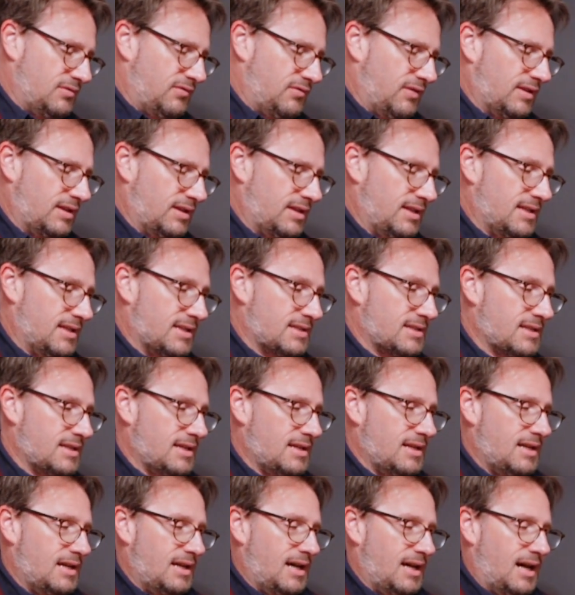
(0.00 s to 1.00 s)
fun. Look at this.
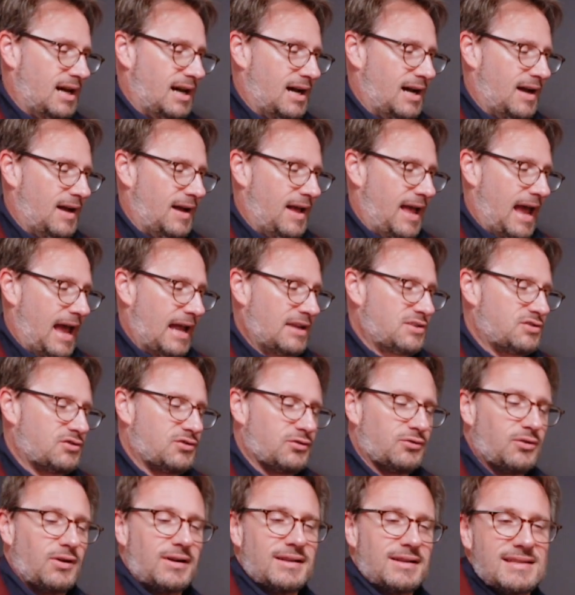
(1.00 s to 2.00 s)
Uh,
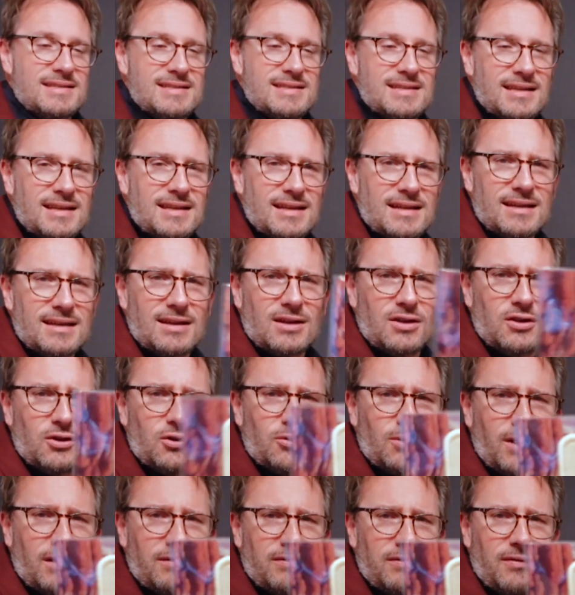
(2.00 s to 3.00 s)
Asteroid City
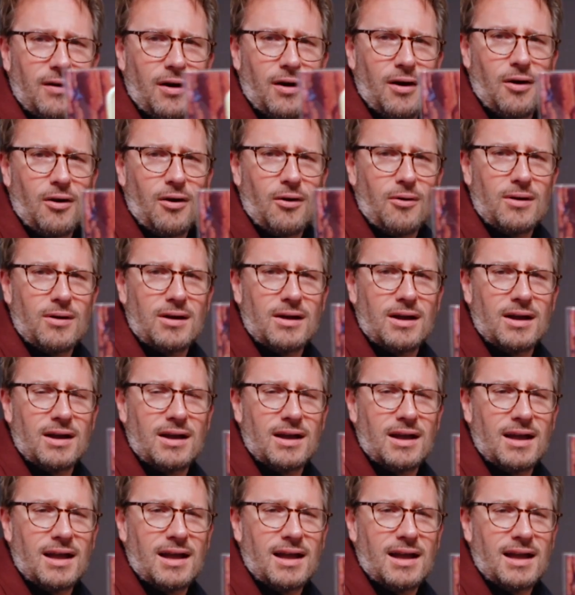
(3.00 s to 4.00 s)
U F O.
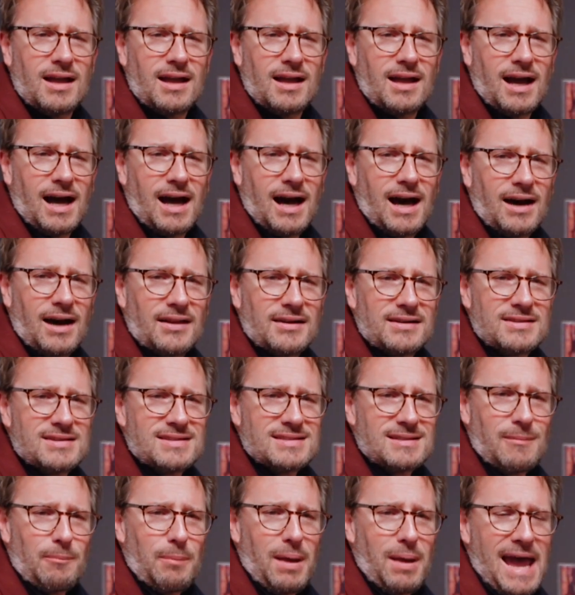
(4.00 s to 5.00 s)
Uh, this
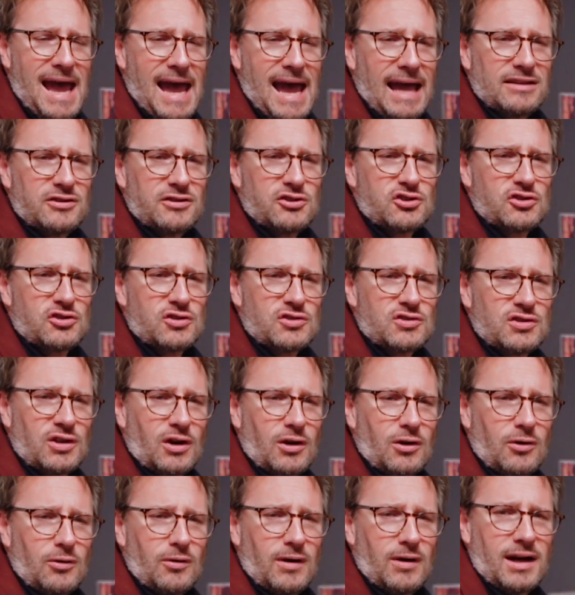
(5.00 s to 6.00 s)
is a patch,
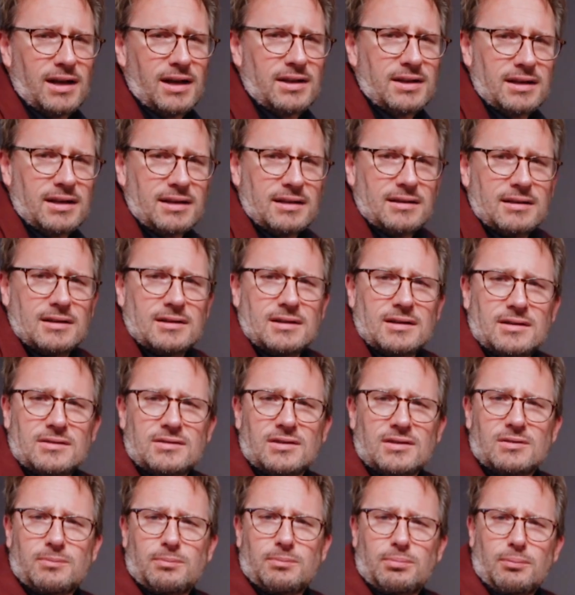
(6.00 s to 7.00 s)
so uh, you can
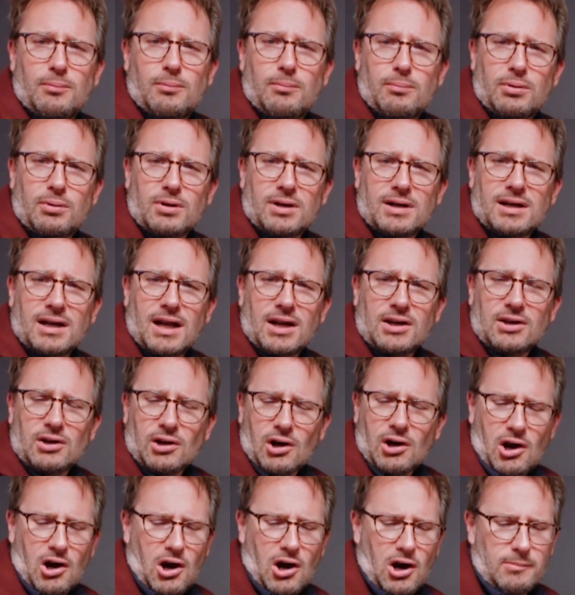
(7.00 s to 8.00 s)
just put it on
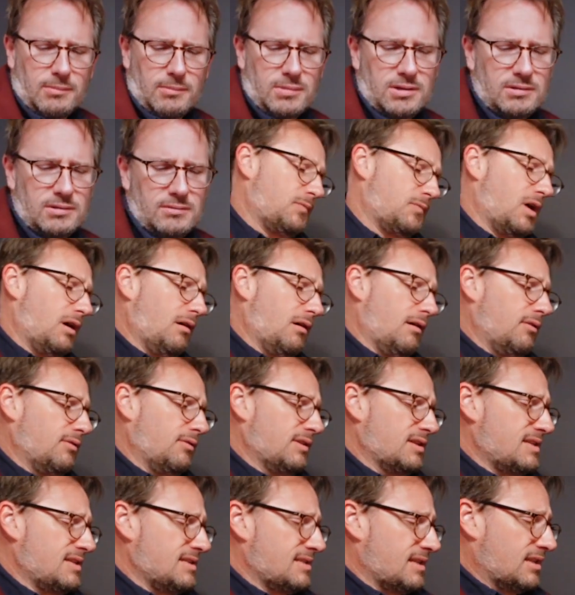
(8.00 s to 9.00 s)
your arm. All right, well,
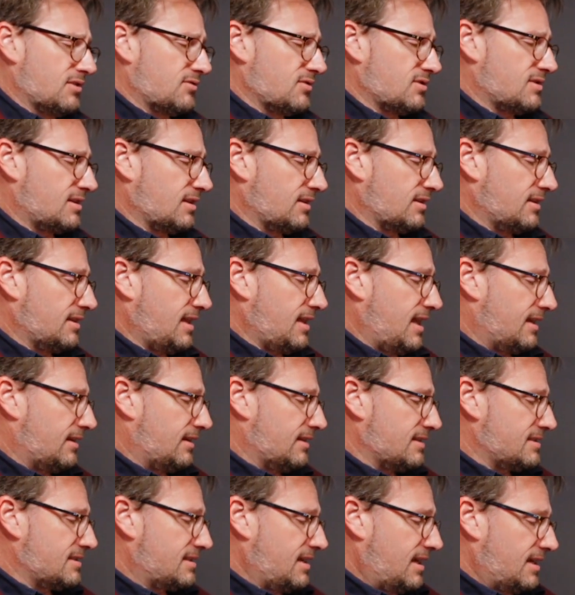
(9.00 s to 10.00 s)
this is interesting. Look at that.
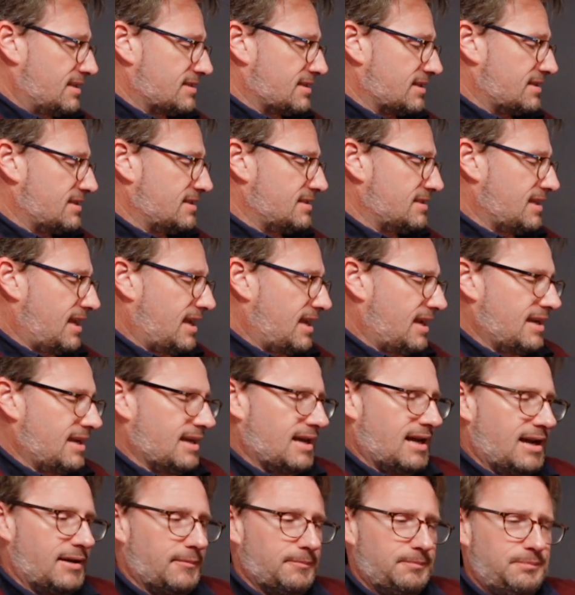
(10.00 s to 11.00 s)
That's nice. This is a
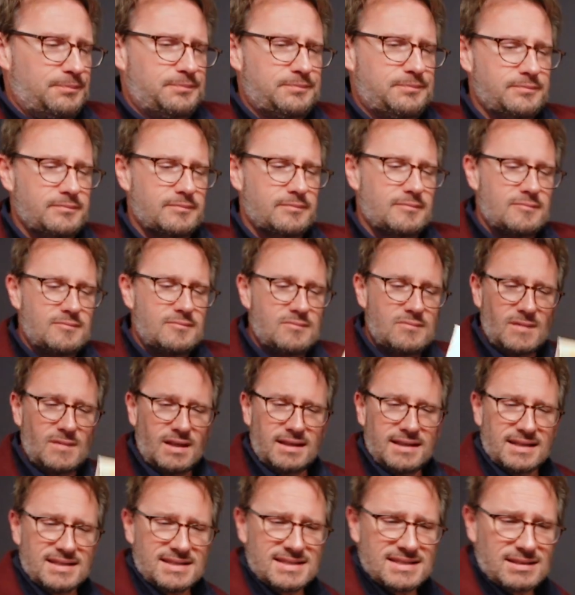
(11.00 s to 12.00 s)
uh,
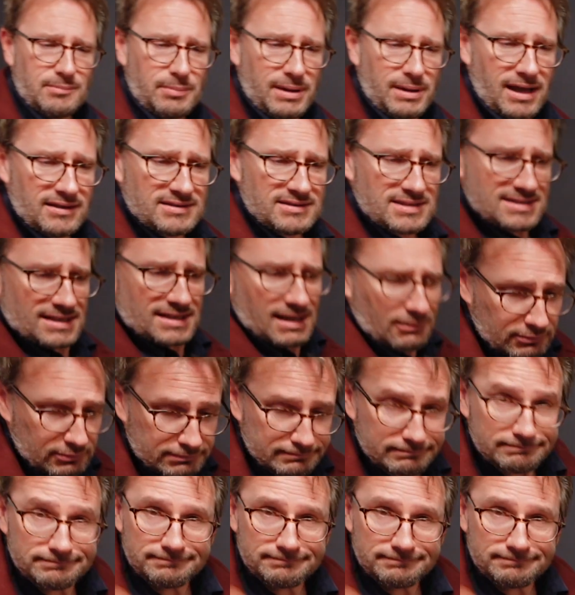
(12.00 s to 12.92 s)
this is a pouch. It's oh,